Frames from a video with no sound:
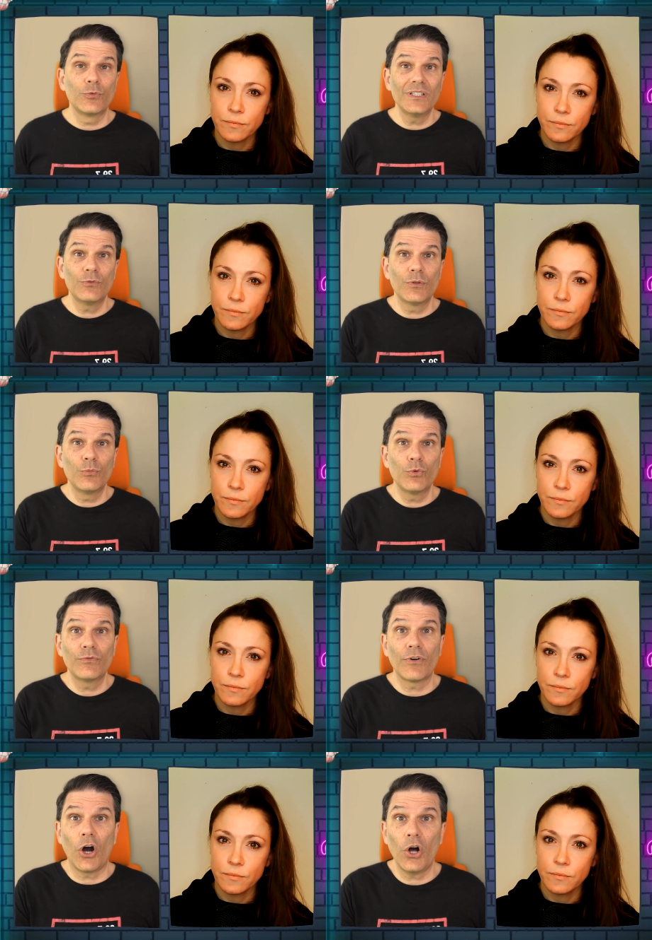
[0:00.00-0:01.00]
Speaker 1: really remove
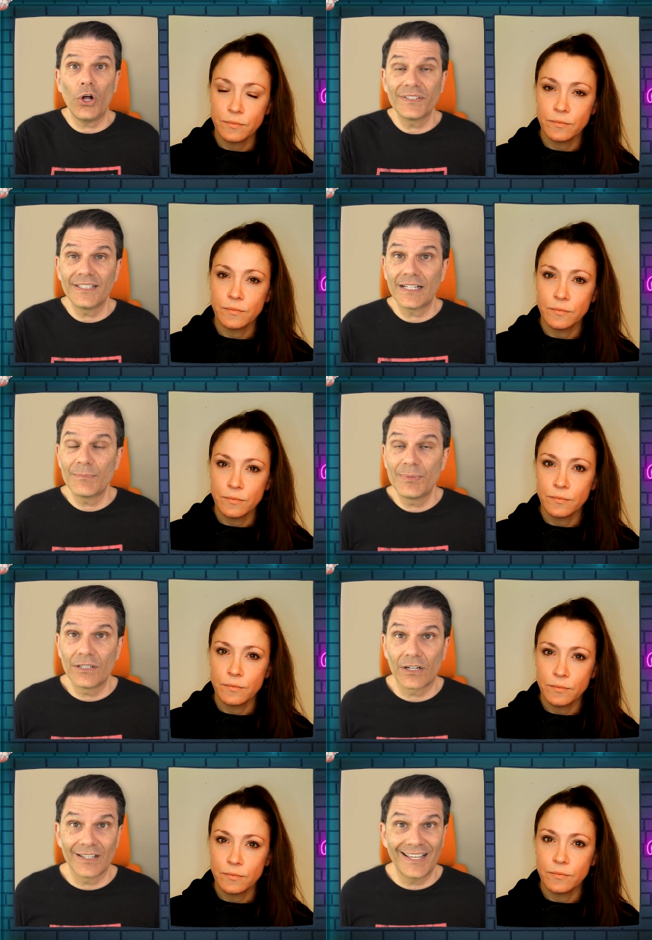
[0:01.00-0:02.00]
all the
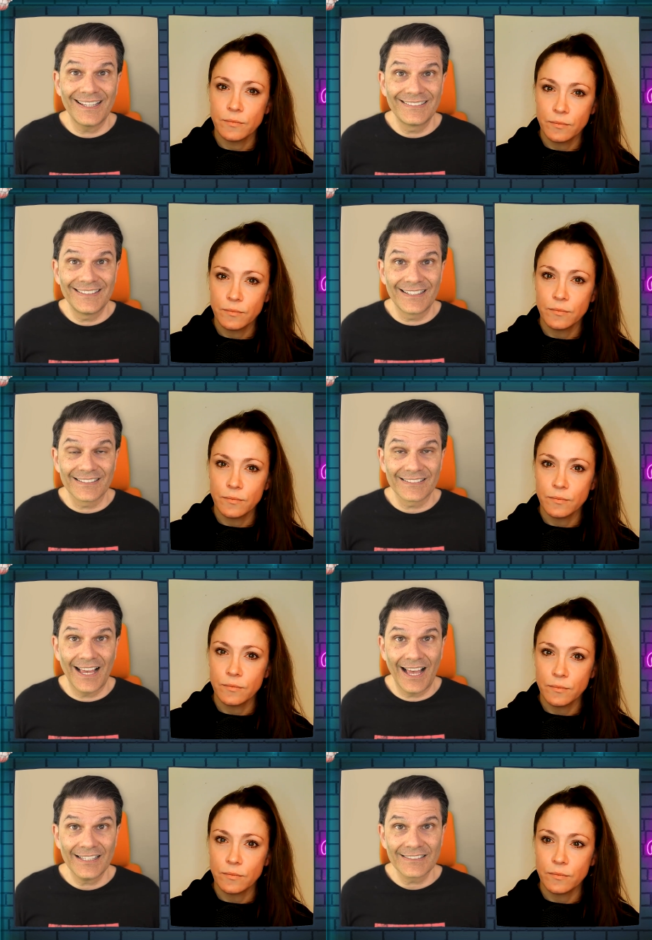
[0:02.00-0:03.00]
IPR like it is
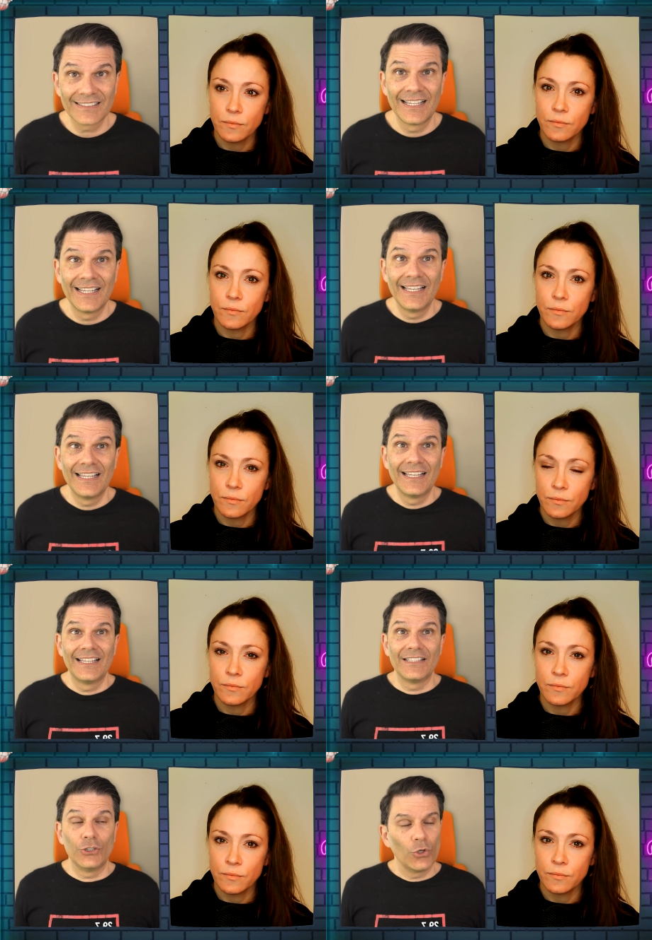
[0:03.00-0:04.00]
asked,
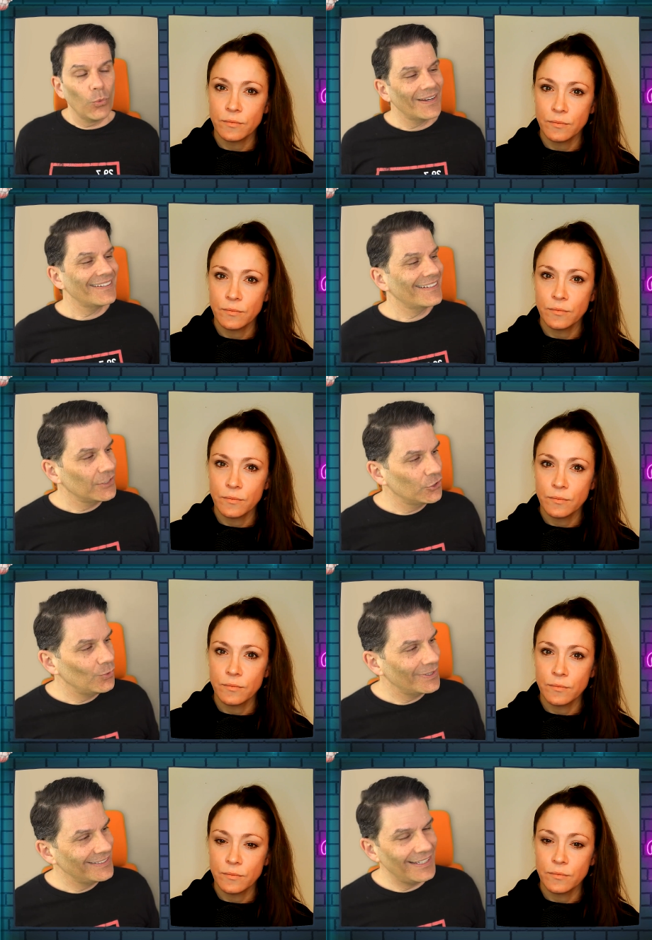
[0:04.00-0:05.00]
you know what it can
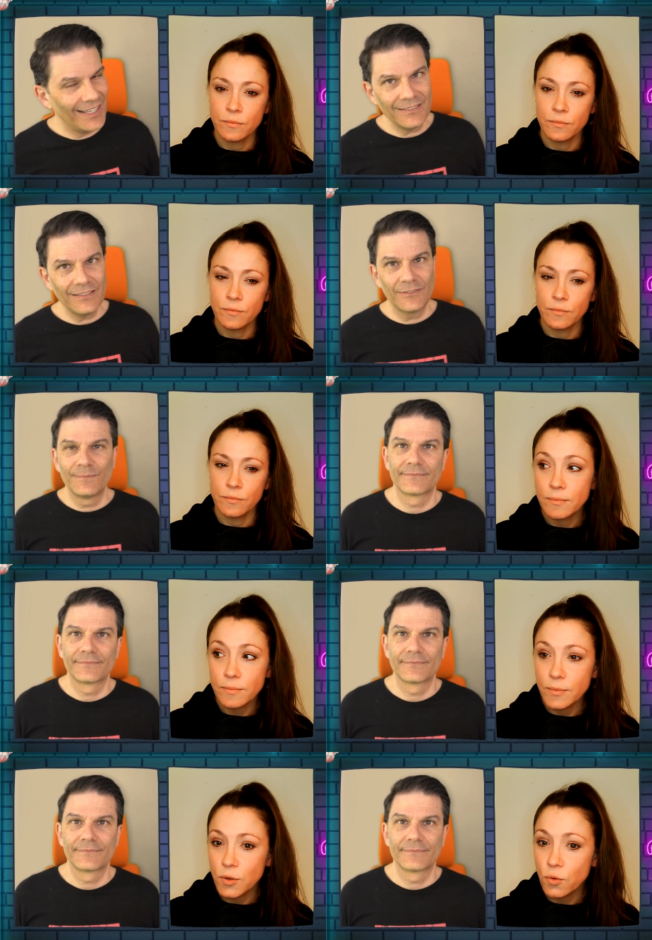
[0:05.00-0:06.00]
do at the end?
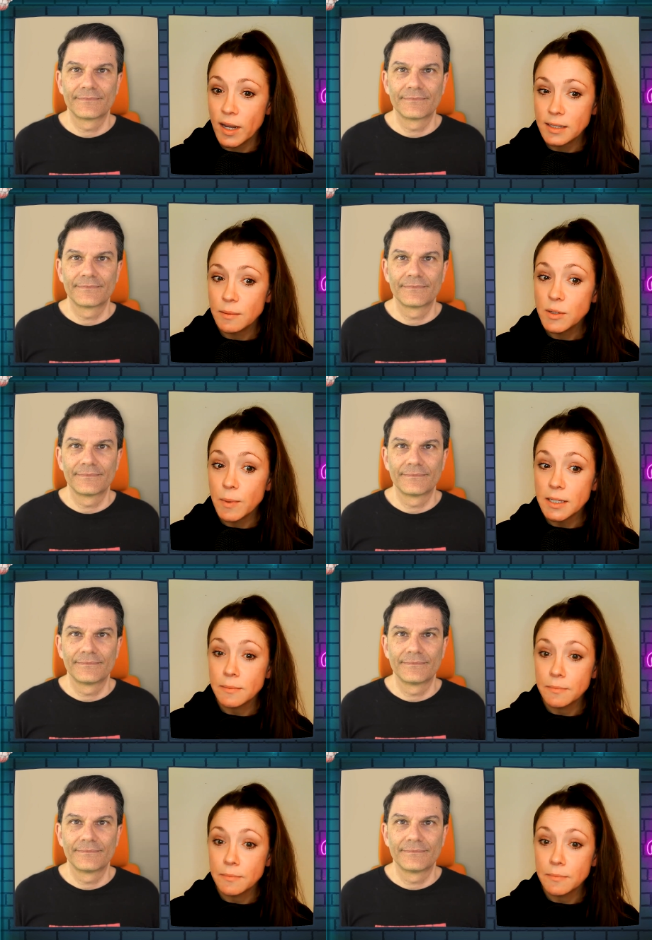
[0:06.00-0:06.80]
Speaker 2: create some space.